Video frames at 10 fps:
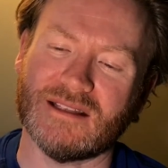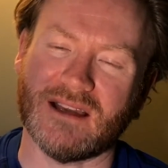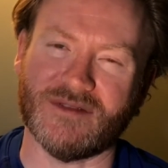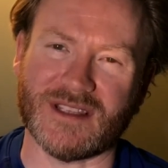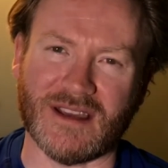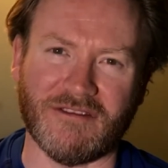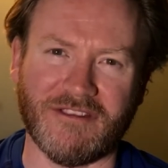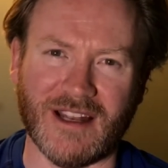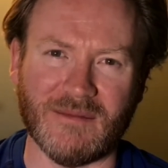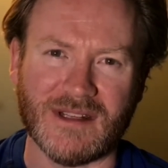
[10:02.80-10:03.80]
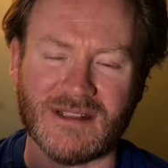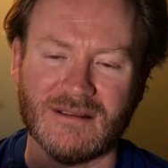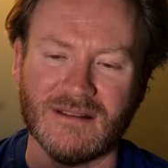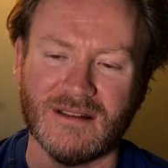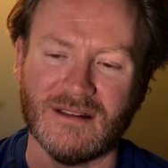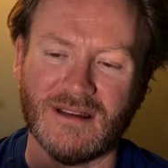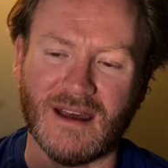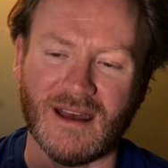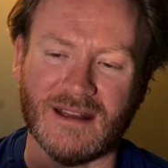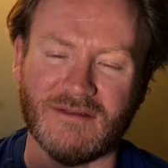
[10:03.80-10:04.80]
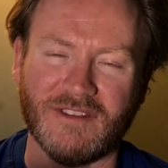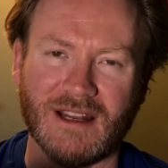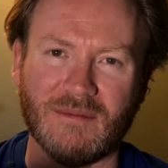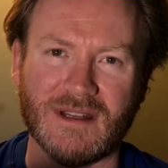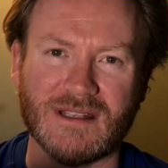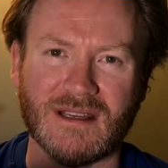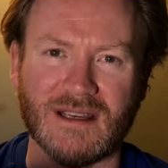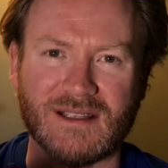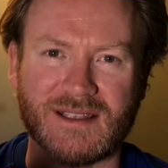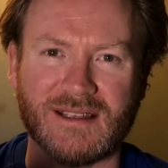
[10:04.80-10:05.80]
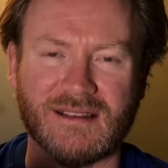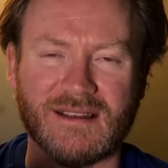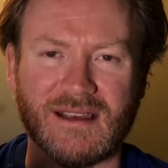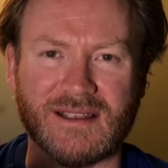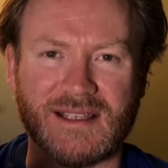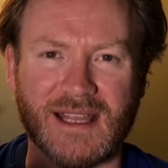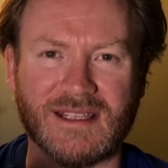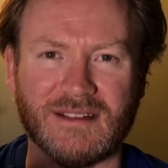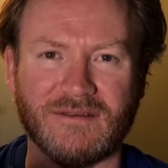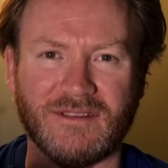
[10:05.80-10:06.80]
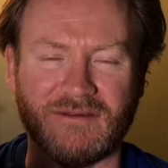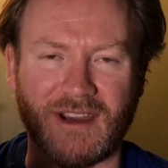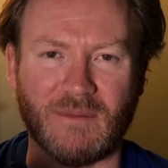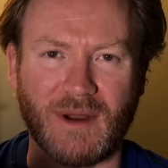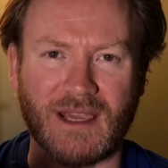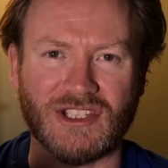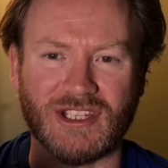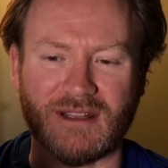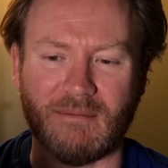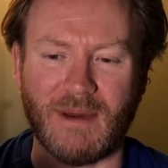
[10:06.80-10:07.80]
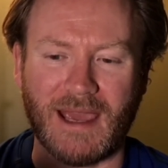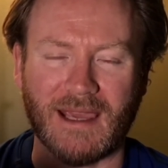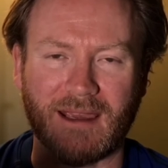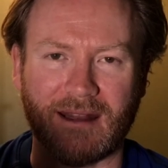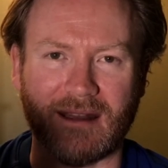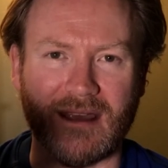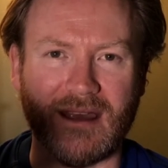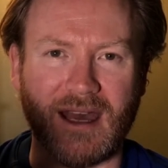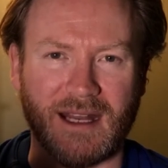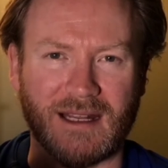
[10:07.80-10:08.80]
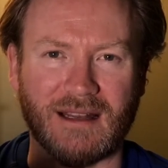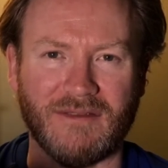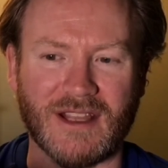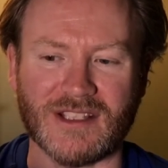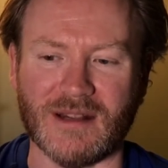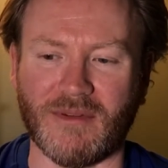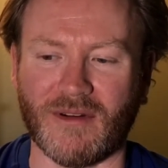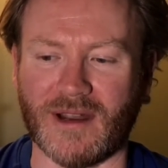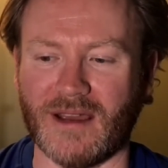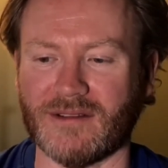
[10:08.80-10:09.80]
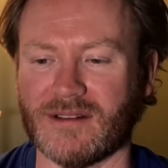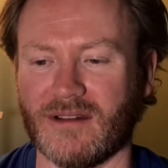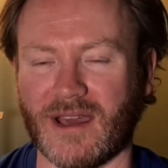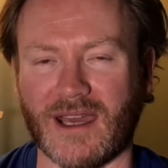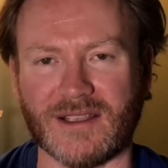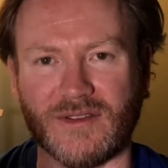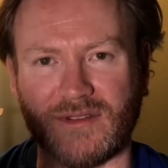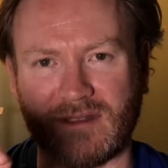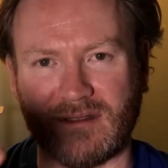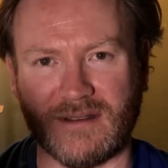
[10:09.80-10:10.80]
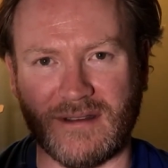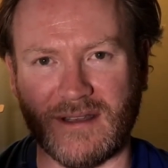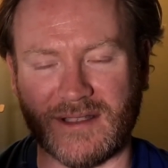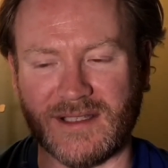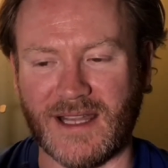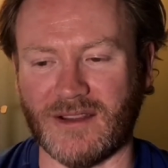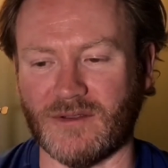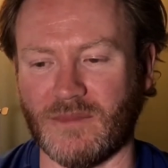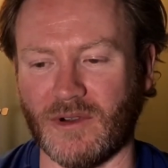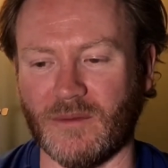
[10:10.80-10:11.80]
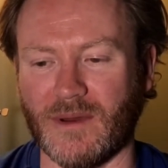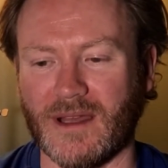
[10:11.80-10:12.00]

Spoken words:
obviously a filament, and the filament is sensitive to vibration and banging, and it'll eventually burn out. Okay, so it's a standard bulb.